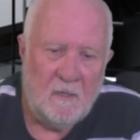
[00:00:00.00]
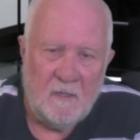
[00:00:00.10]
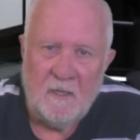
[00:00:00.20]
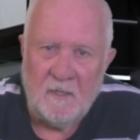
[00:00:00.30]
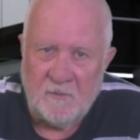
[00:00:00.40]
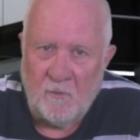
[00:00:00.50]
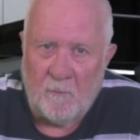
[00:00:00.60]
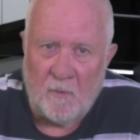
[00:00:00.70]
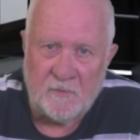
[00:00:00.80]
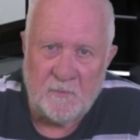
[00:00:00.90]
it's not
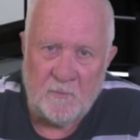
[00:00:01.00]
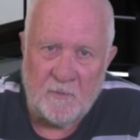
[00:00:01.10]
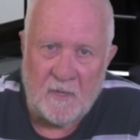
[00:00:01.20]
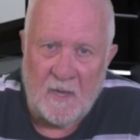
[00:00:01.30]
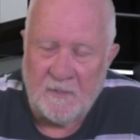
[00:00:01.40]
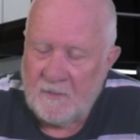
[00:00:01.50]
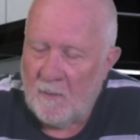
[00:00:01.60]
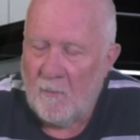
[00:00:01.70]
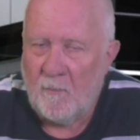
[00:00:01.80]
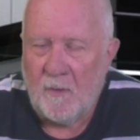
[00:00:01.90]
possible to gauge the
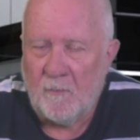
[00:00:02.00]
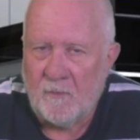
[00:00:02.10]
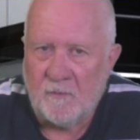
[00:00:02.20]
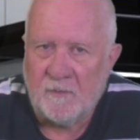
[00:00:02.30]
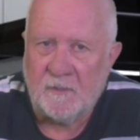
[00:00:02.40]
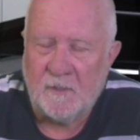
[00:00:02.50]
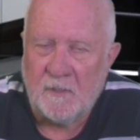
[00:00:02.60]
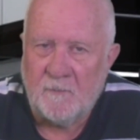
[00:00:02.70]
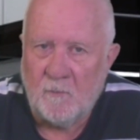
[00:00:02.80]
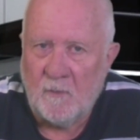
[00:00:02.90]
number of people you're
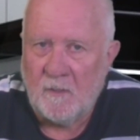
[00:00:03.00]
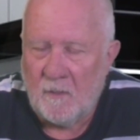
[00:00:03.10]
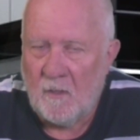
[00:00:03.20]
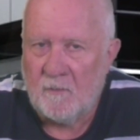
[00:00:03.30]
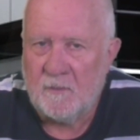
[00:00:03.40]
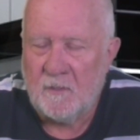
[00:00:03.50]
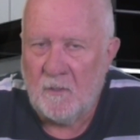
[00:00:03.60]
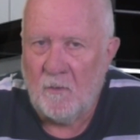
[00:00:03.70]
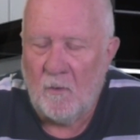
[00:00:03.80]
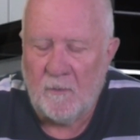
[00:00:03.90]
successful with and those that you're
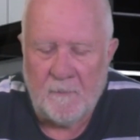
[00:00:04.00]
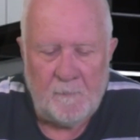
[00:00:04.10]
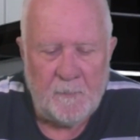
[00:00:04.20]
not.